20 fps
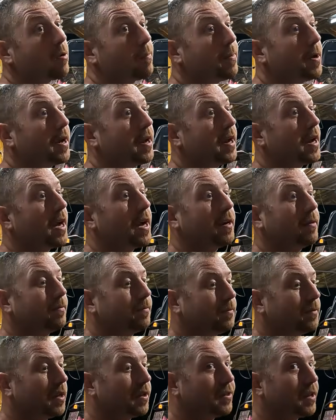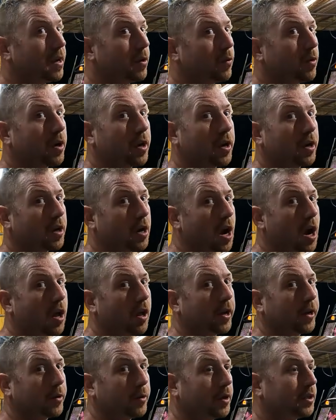But I think we're gonna
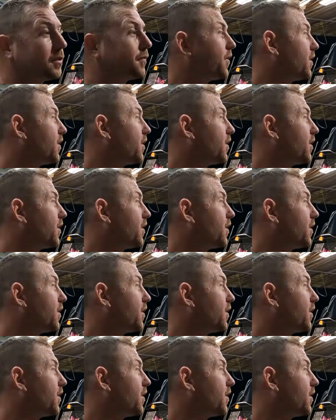call it quits